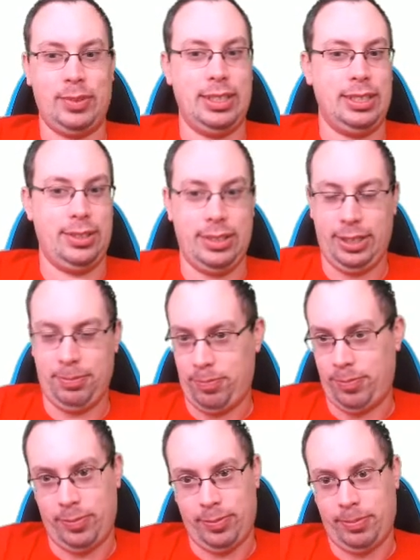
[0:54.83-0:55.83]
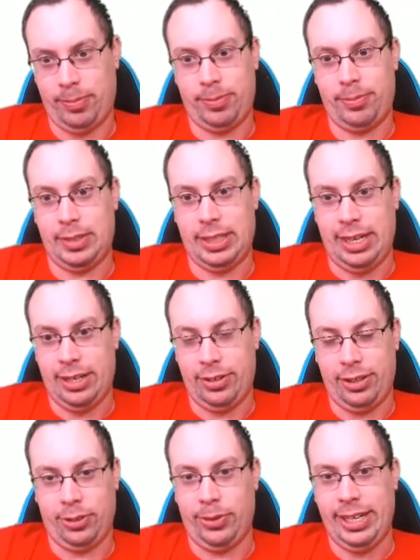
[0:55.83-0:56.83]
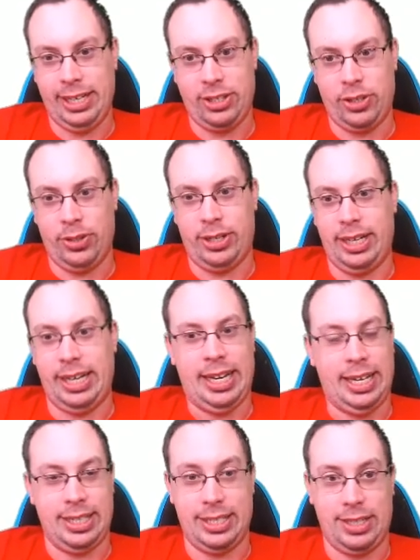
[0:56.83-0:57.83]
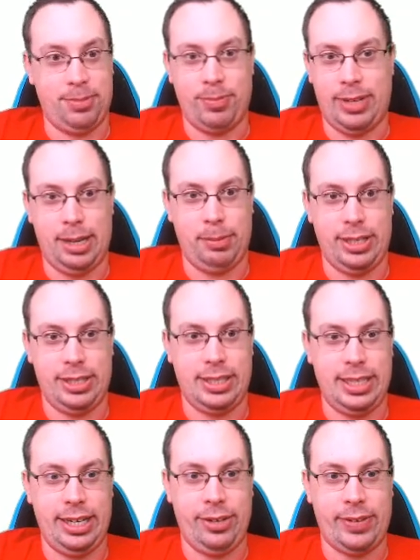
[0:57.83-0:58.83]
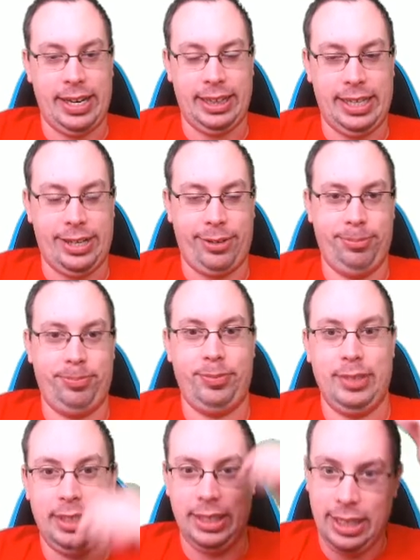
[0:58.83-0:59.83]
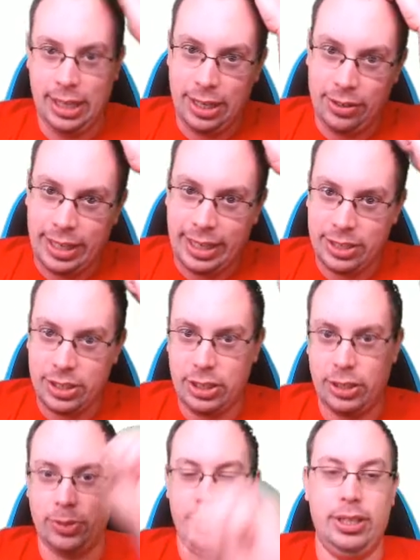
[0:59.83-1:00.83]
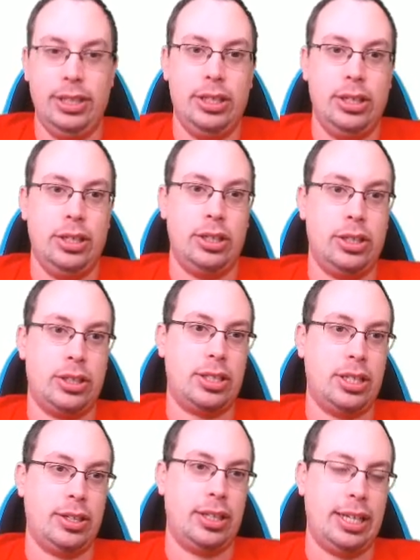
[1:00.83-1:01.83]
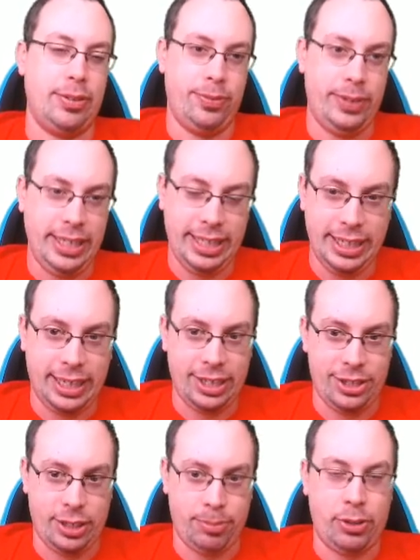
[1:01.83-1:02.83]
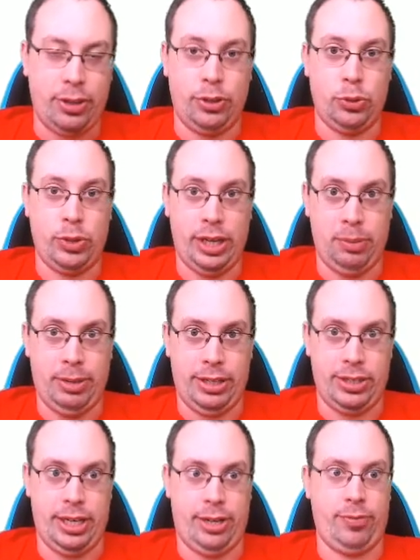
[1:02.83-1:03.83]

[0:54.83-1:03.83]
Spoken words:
See, now the green is gone, and I'm just sitting right there. Okay, so we need to catch up on quite a bit of stuff.